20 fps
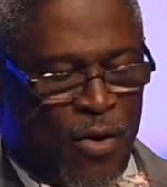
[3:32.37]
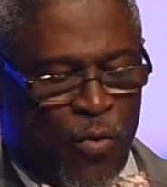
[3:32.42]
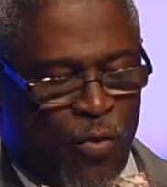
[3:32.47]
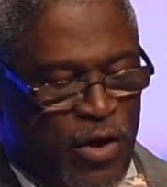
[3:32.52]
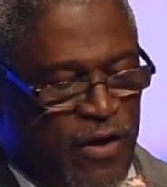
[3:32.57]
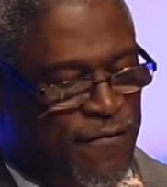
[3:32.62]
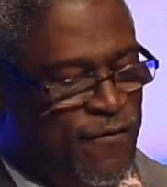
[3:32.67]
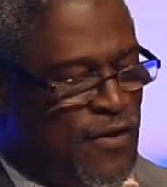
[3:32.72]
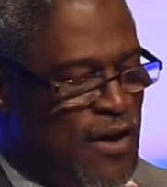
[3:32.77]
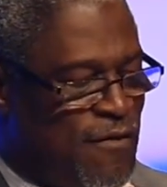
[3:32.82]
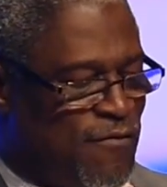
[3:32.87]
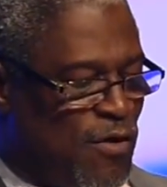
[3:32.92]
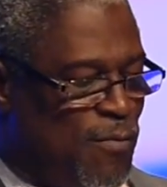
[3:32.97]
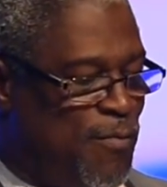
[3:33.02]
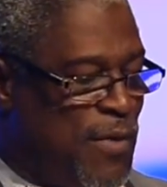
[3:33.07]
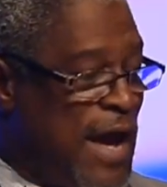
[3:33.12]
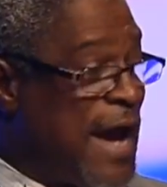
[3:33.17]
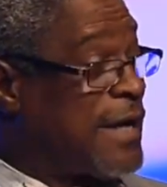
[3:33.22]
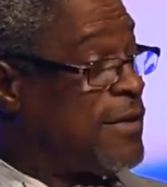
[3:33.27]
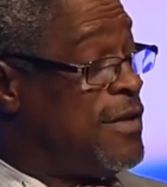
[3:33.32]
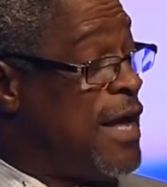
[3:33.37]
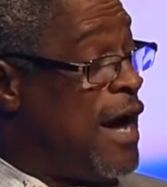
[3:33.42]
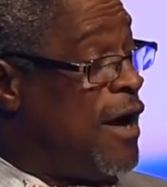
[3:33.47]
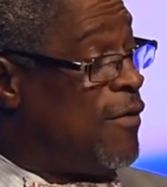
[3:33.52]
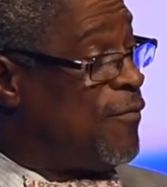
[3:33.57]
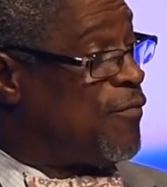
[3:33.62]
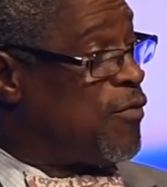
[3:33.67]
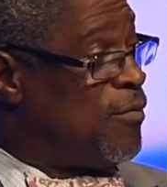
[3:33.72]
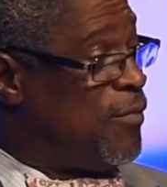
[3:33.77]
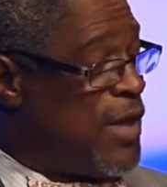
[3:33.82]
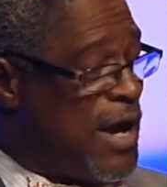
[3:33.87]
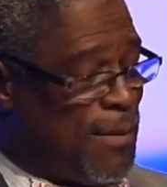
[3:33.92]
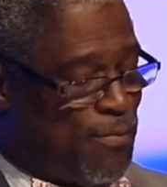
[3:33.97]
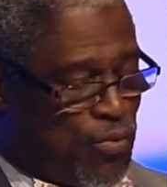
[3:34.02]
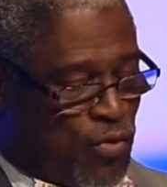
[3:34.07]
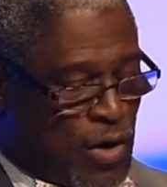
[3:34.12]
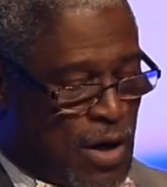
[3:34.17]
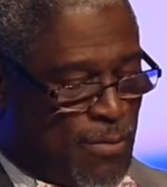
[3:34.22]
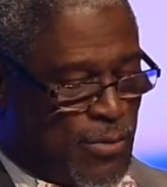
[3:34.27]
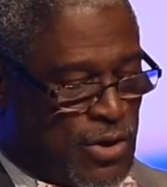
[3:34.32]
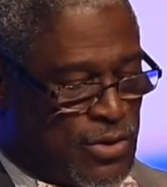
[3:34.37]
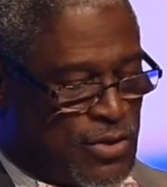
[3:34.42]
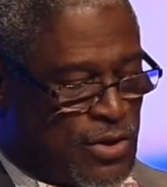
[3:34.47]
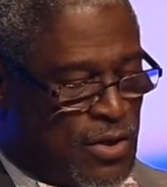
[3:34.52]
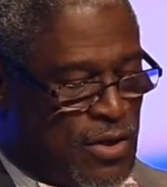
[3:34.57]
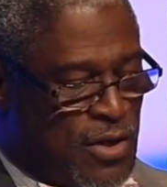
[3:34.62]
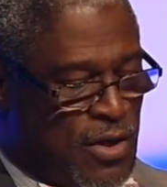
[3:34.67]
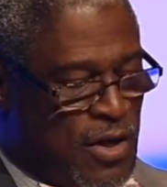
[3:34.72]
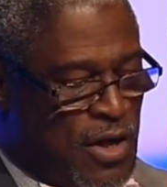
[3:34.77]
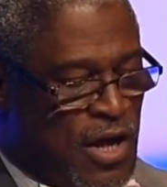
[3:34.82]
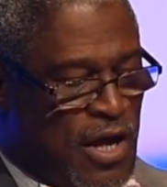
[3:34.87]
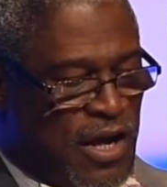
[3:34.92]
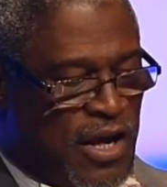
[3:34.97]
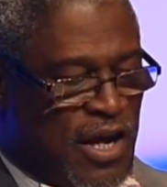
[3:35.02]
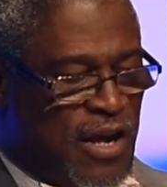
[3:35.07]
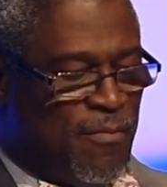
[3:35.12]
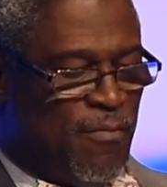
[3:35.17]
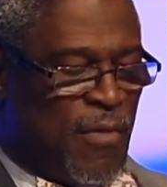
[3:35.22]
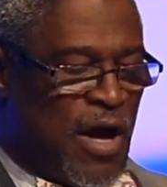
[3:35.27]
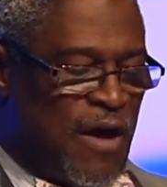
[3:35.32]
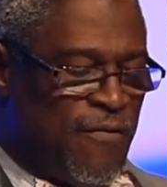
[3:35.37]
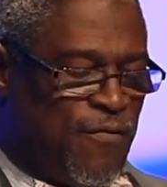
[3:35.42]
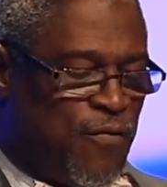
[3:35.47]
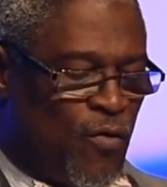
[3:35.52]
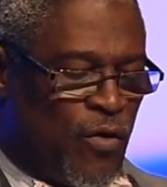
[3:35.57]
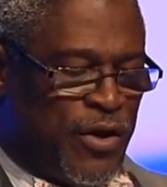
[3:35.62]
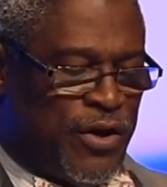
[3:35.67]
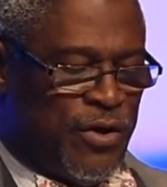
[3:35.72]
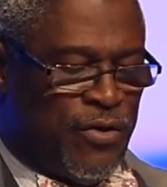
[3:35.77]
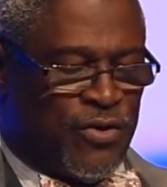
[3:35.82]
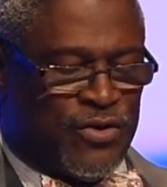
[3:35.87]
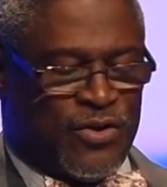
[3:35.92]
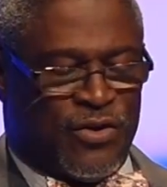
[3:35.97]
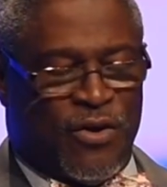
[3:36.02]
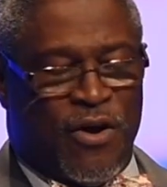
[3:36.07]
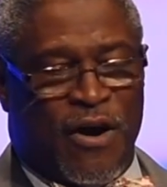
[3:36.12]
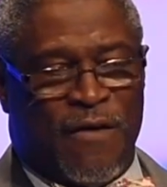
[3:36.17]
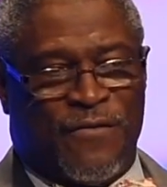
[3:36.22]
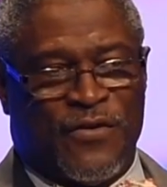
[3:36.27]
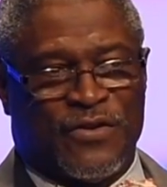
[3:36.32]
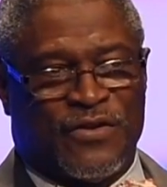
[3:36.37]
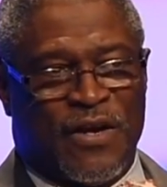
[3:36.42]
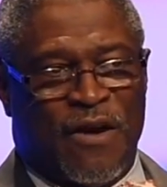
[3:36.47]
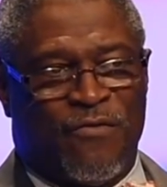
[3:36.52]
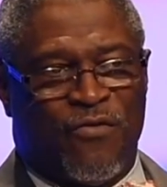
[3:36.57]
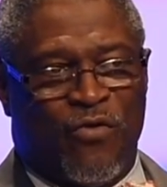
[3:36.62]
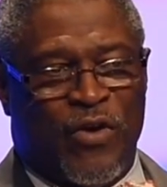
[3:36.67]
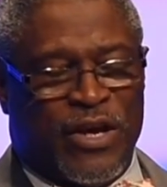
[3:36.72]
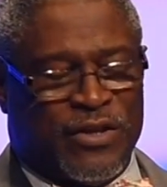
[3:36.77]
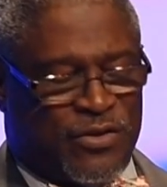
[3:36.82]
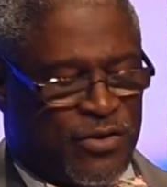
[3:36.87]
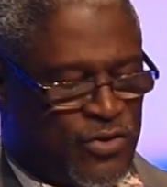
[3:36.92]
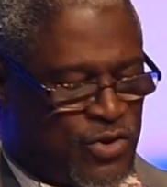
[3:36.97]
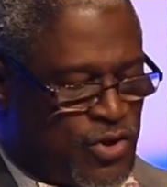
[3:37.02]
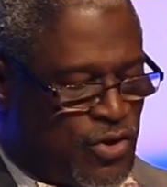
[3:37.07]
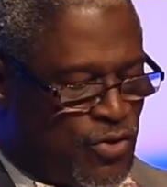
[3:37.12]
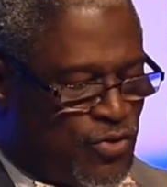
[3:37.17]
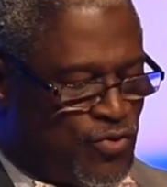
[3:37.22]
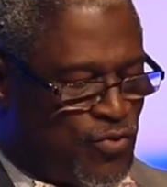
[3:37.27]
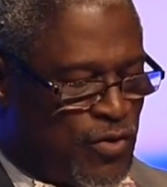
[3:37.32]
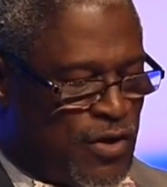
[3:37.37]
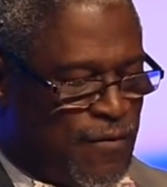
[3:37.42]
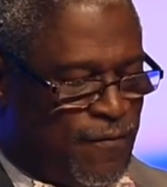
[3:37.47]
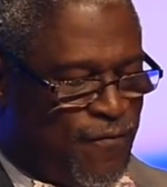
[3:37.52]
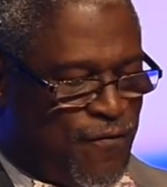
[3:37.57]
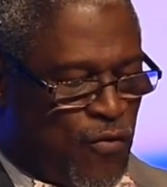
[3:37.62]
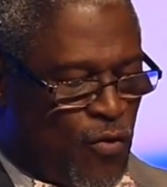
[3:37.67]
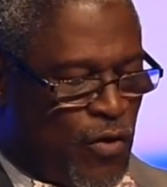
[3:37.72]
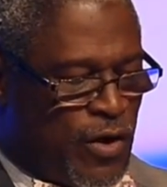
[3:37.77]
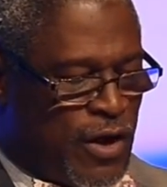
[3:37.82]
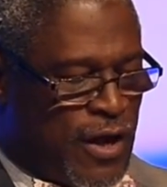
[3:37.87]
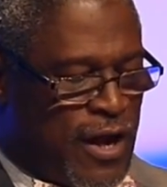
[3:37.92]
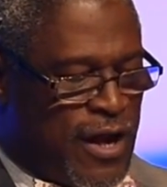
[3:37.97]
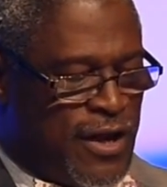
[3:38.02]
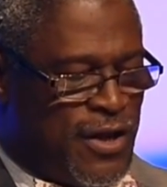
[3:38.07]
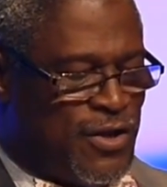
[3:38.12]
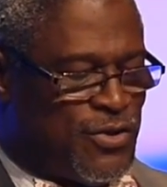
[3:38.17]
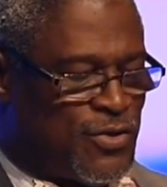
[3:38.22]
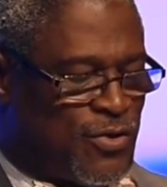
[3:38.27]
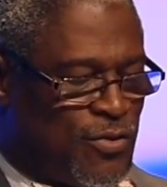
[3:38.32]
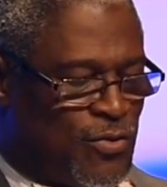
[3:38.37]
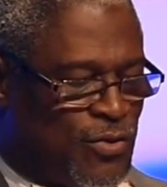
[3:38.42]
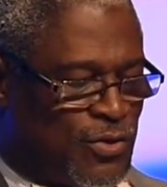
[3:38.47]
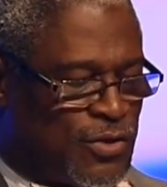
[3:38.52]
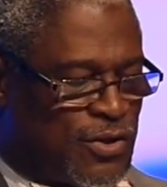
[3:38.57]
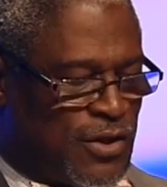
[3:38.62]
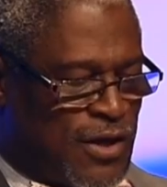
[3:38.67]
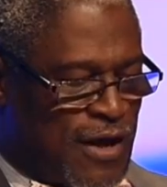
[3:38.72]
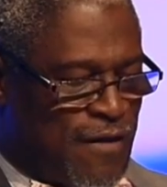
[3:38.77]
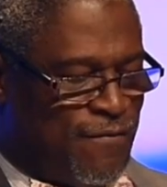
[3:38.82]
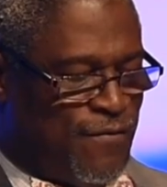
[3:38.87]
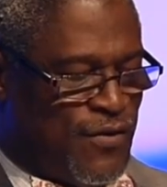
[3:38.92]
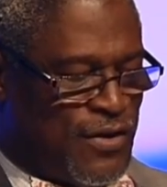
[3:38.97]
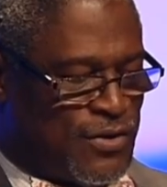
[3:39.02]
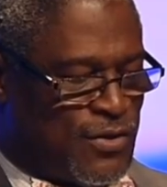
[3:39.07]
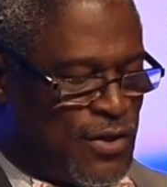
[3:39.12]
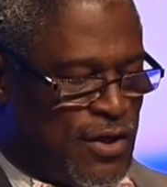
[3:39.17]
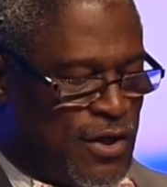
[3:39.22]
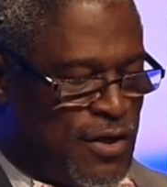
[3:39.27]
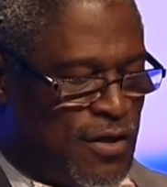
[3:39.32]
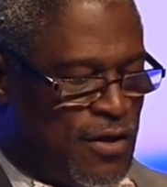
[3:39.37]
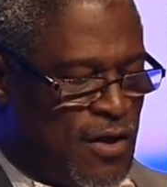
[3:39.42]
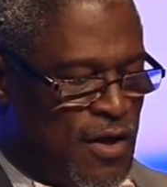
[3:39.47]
We've never backed down from that promise. In my four years in office, I've read to children in 80 schools that I've visited.